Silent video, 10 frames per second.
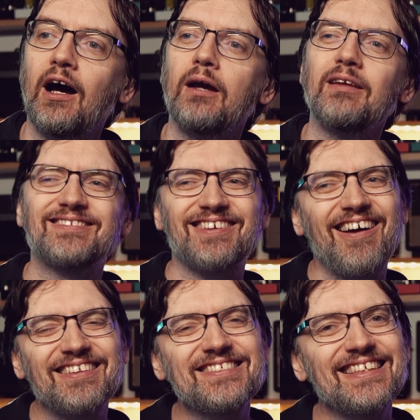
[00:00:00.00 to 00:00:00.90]
it
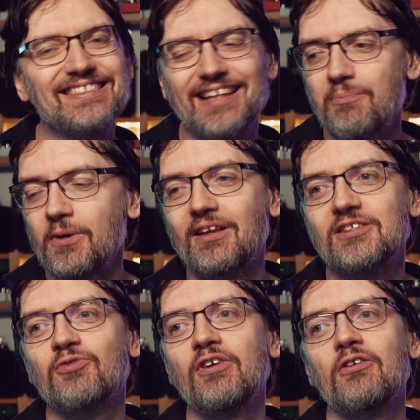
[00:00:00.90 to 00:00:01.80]
tightens things up, it
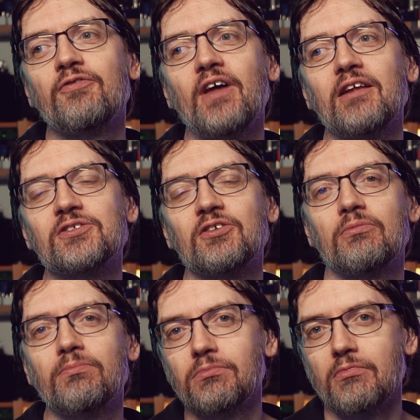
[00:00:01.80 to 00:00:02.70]
gets rid of that sort
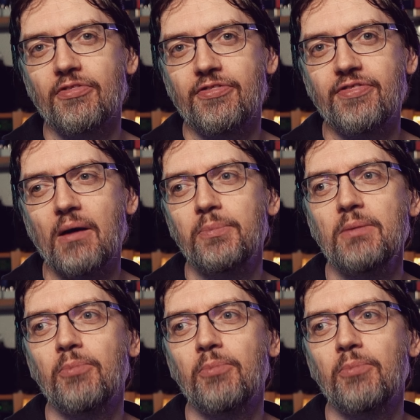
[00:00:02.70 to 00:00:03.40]
of thumpy